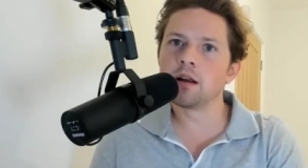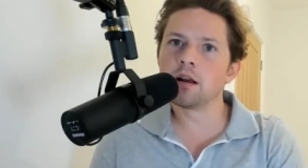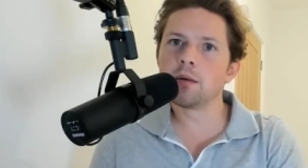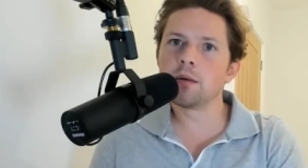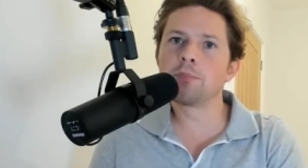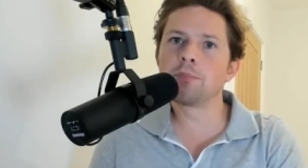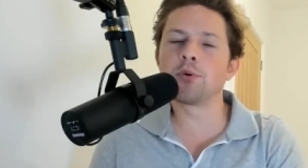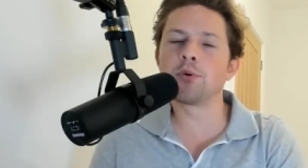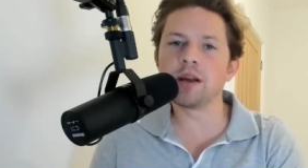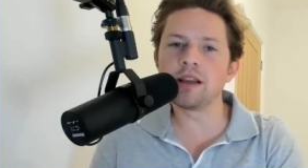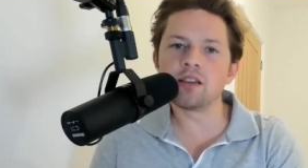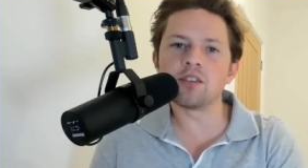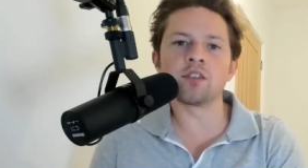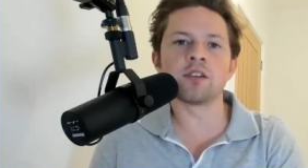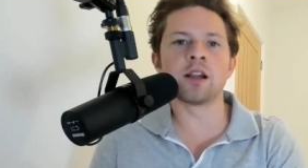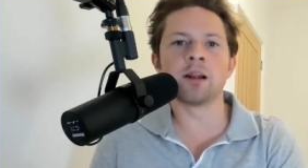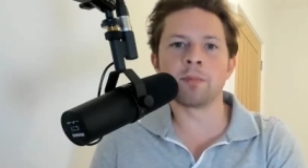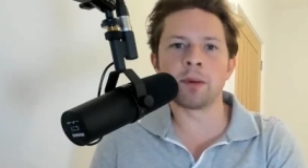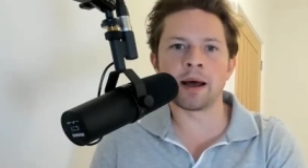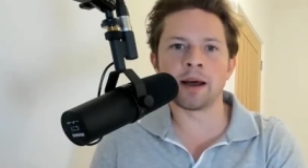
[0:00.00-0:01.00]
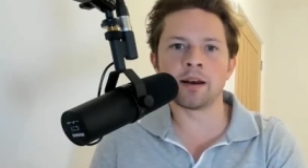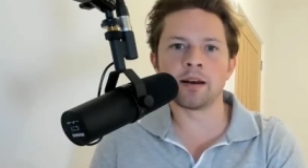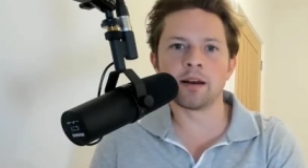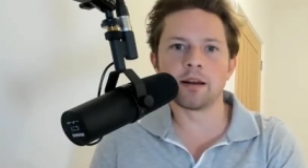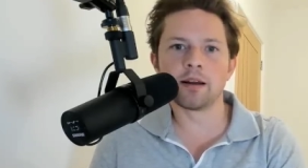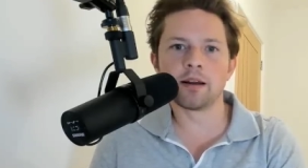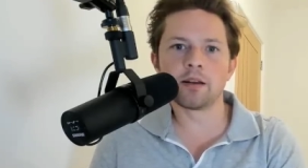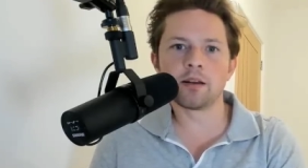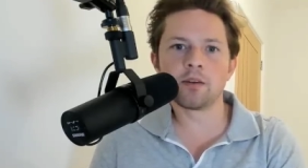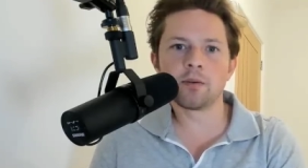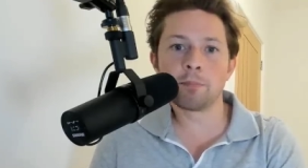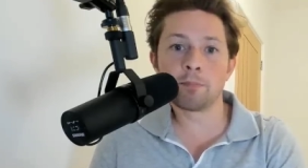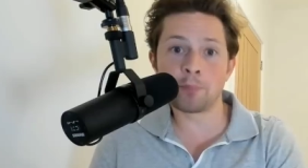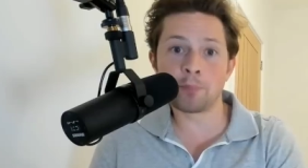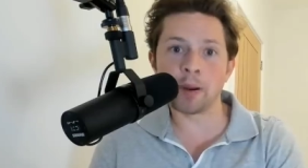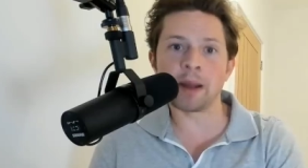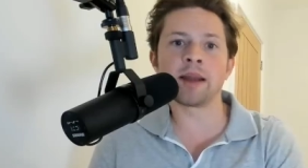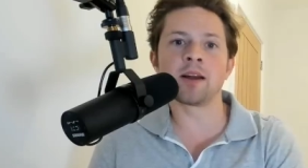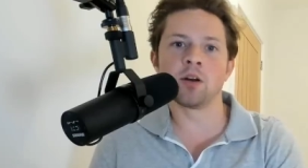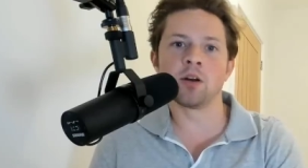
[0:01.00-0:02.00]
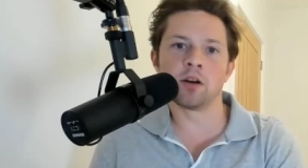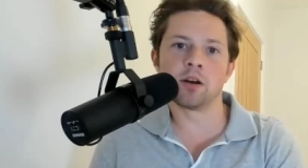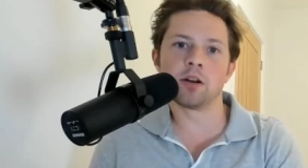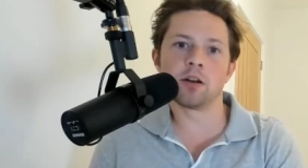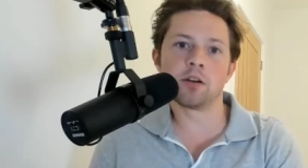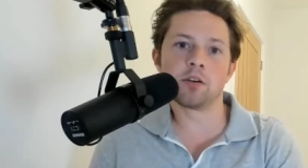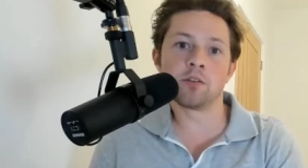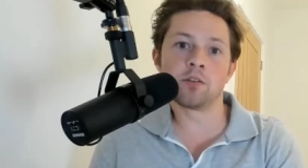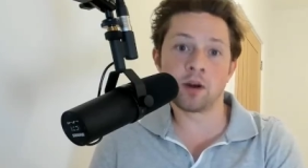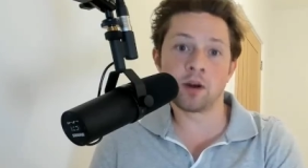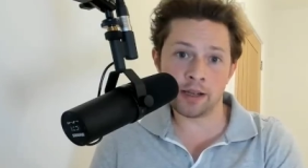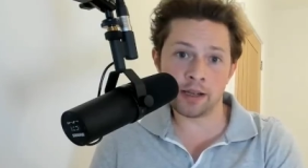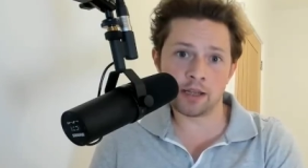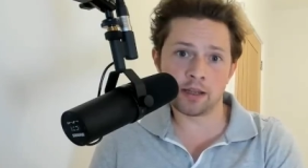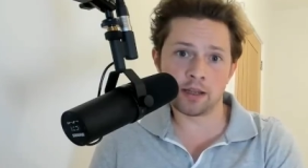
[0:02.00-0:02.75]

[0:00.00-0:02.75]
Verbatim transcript: Preach, Liban. Bang on, right?